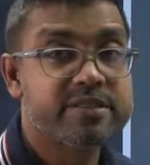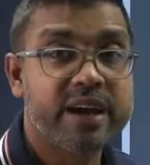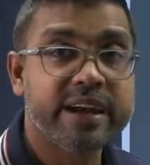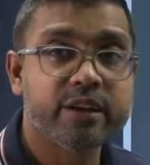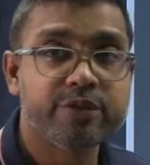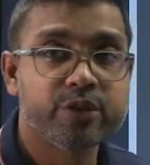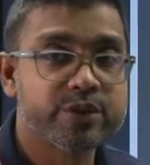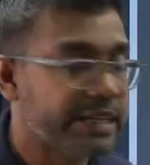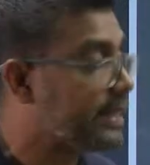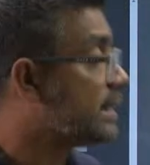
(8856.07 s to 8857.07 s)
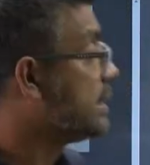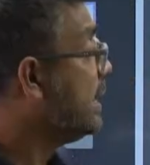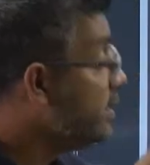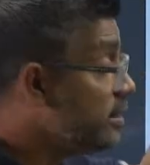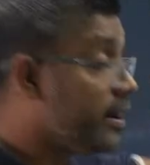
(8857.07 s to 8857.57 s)
right of use asset.
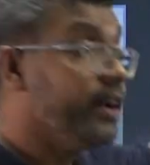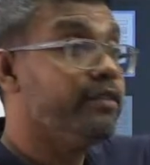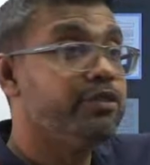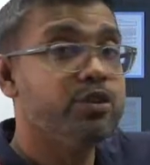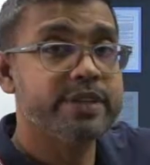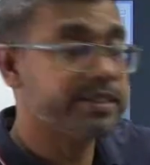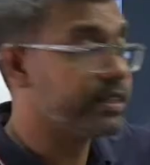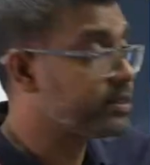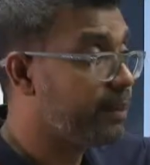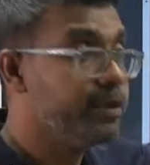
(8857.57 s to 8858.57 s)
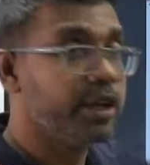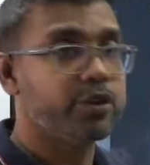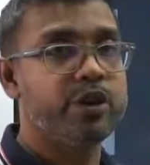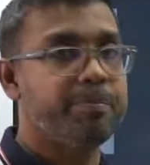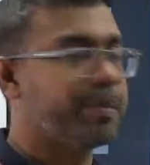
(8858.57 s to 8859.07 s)
Then right of use asset subject to
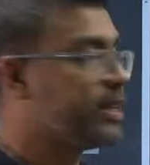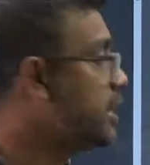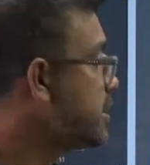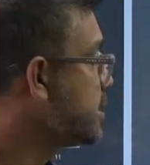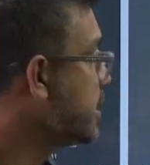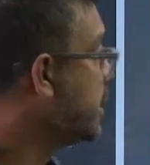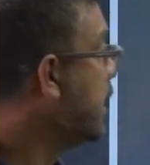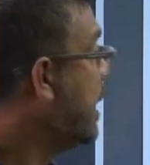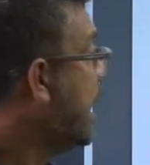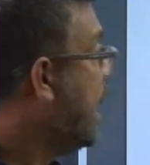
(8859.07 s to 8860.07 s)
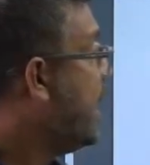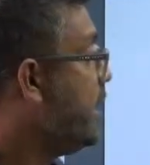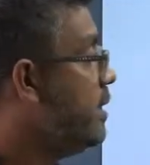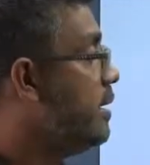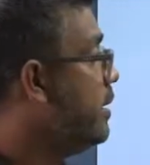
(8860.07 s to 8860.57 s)
depreciation and